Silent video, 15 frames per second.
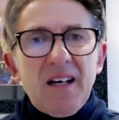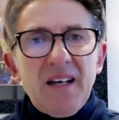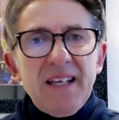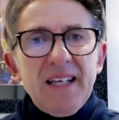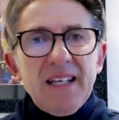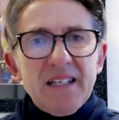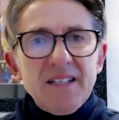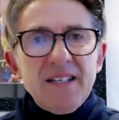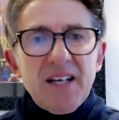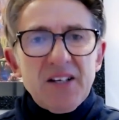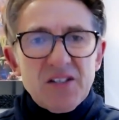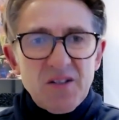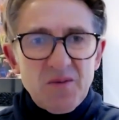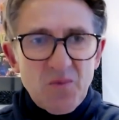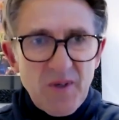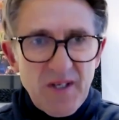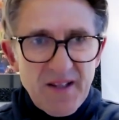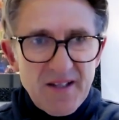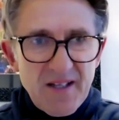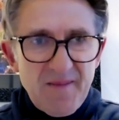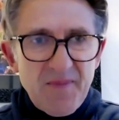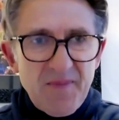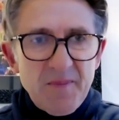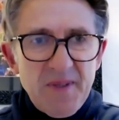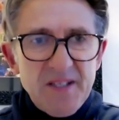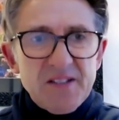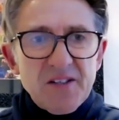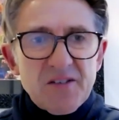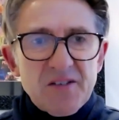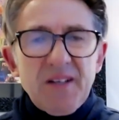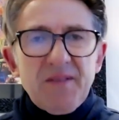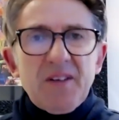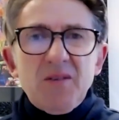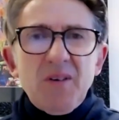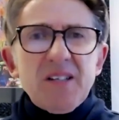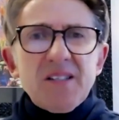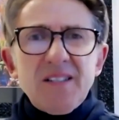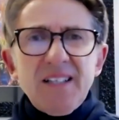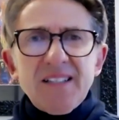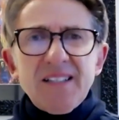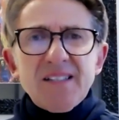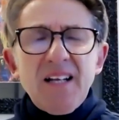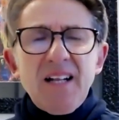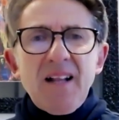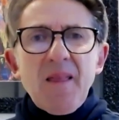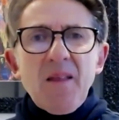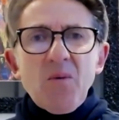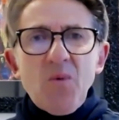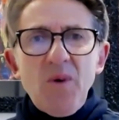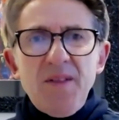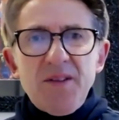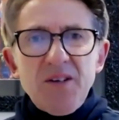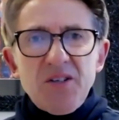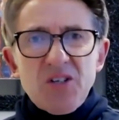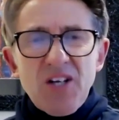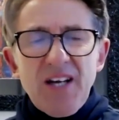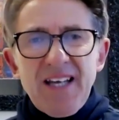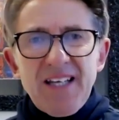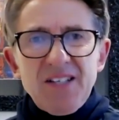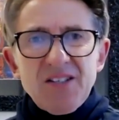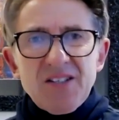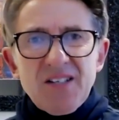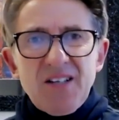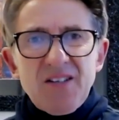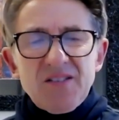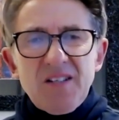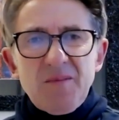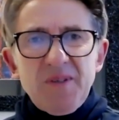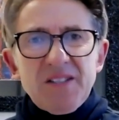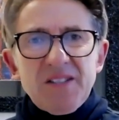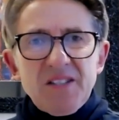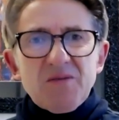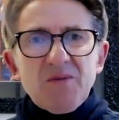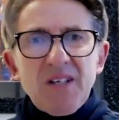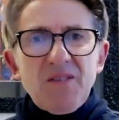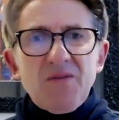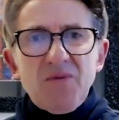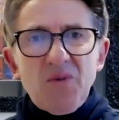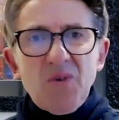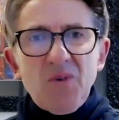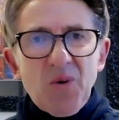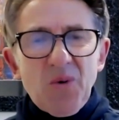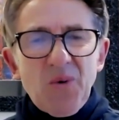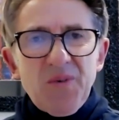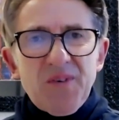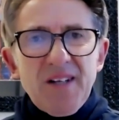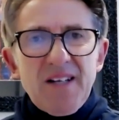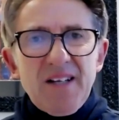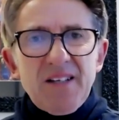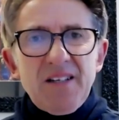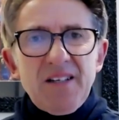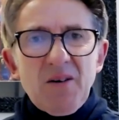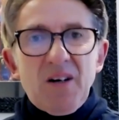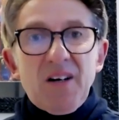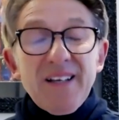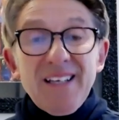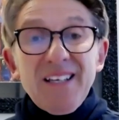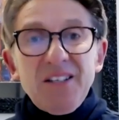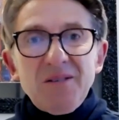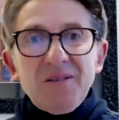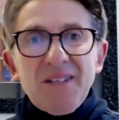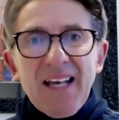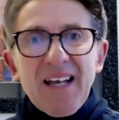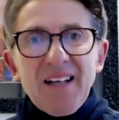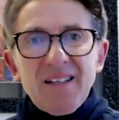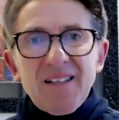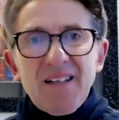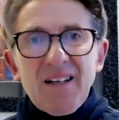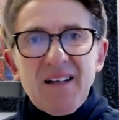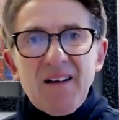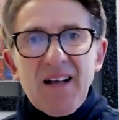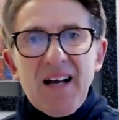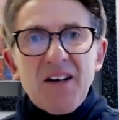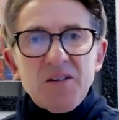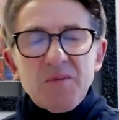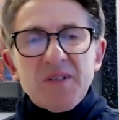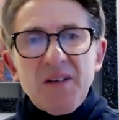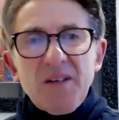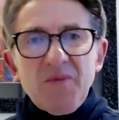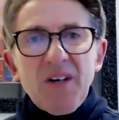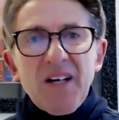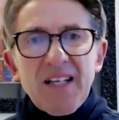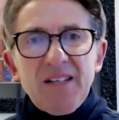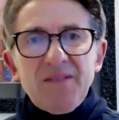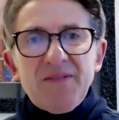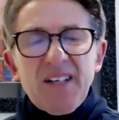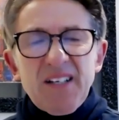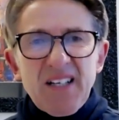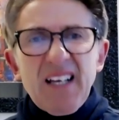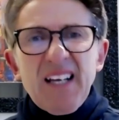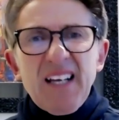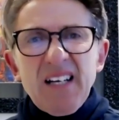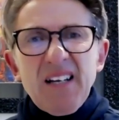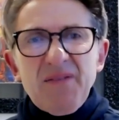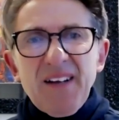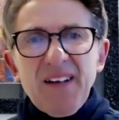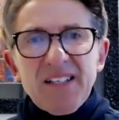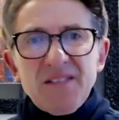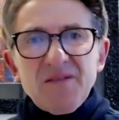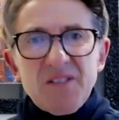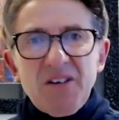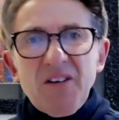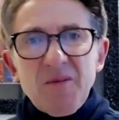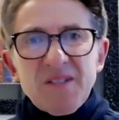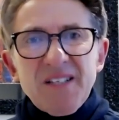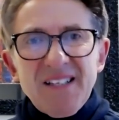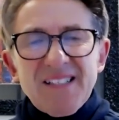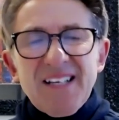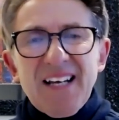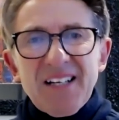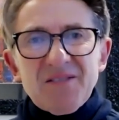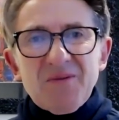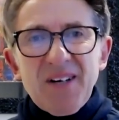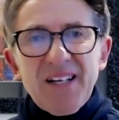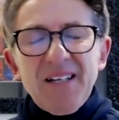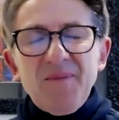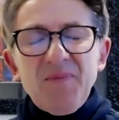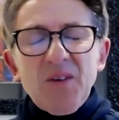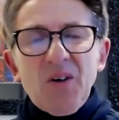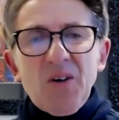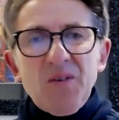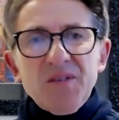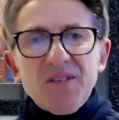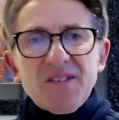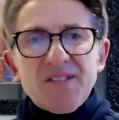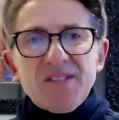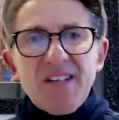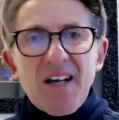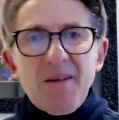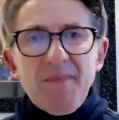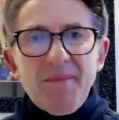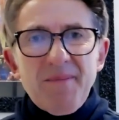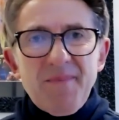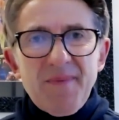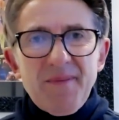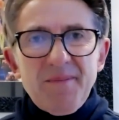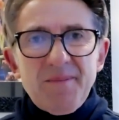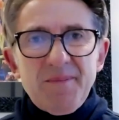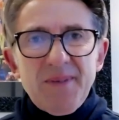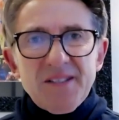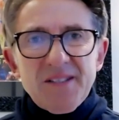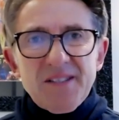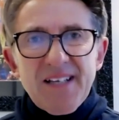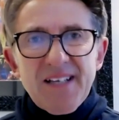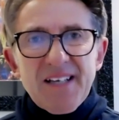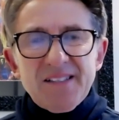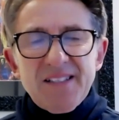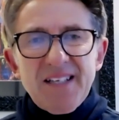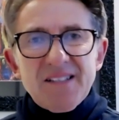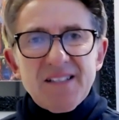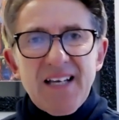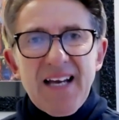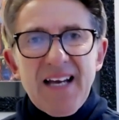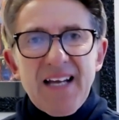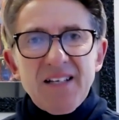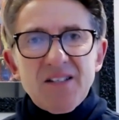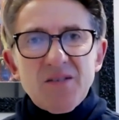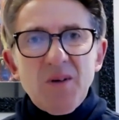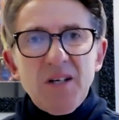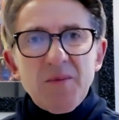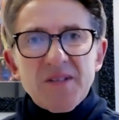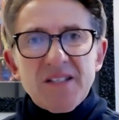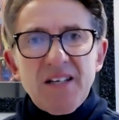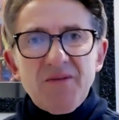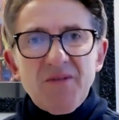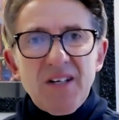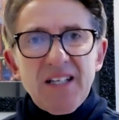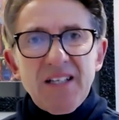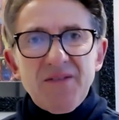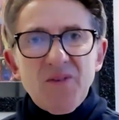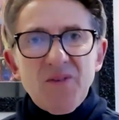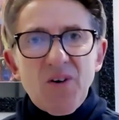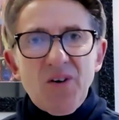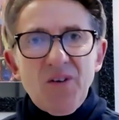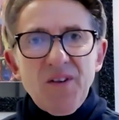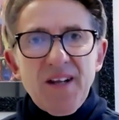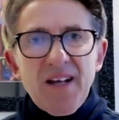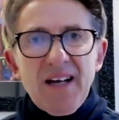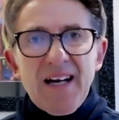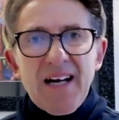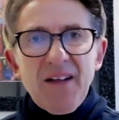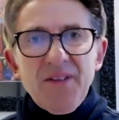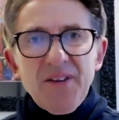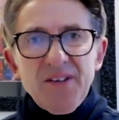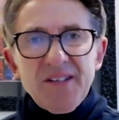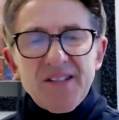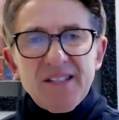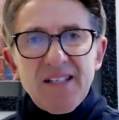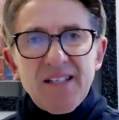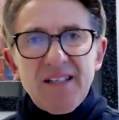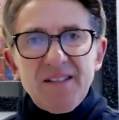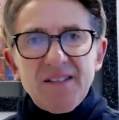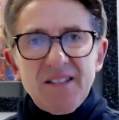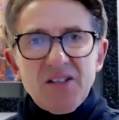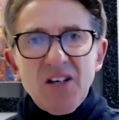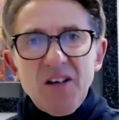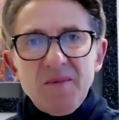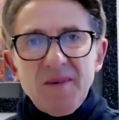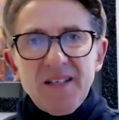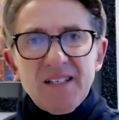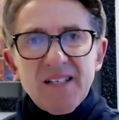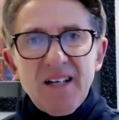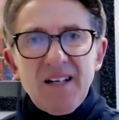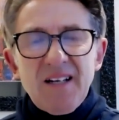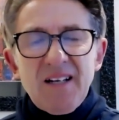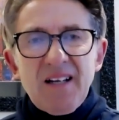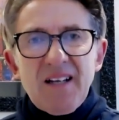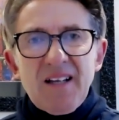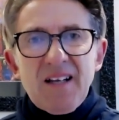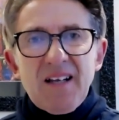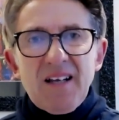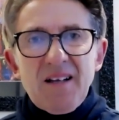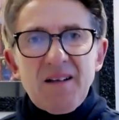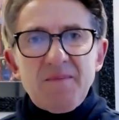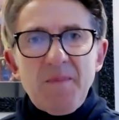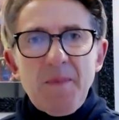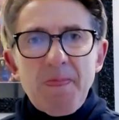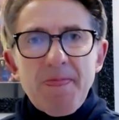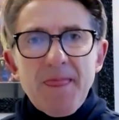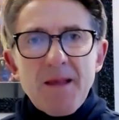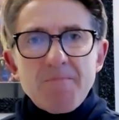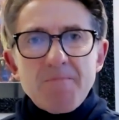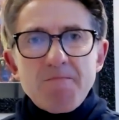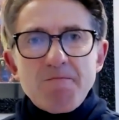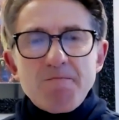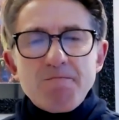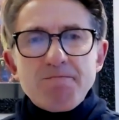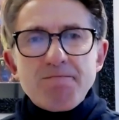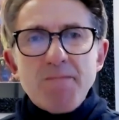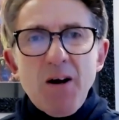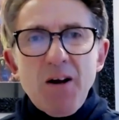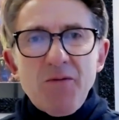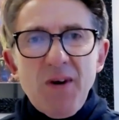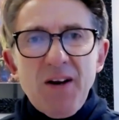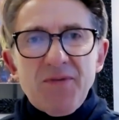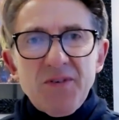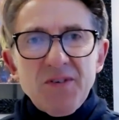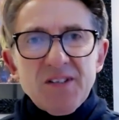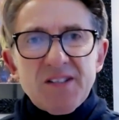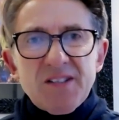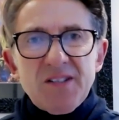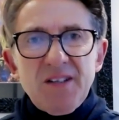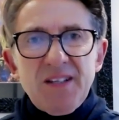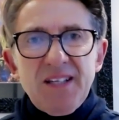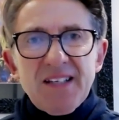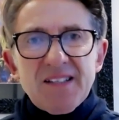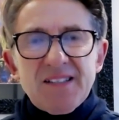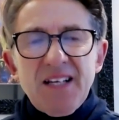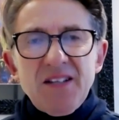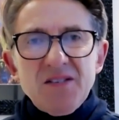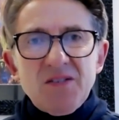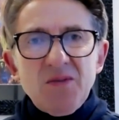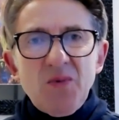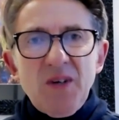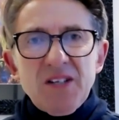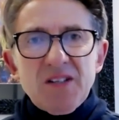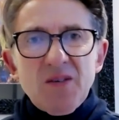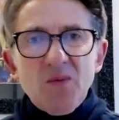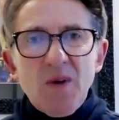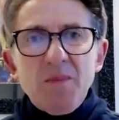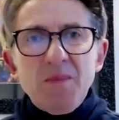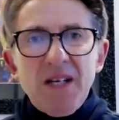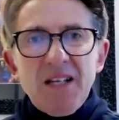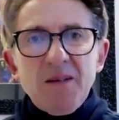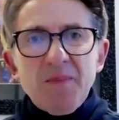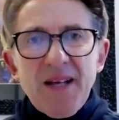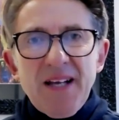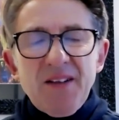in connection with business relief. The question is, with the change to the business relief rules, i.e. you get 100% relief and an effective 0% tax rate on some business assets and 20% relief on others, determined by reference to the extent to which the £1 million